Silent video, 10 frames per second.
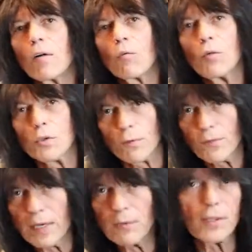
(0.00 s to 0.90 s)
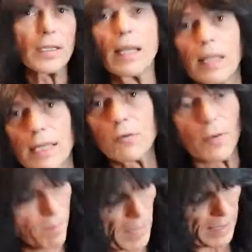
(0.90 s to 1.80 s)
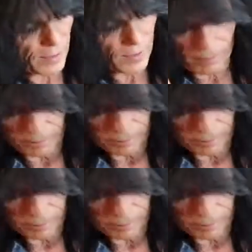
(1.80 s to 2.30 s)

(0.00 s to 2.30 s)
with your favorite electric bass.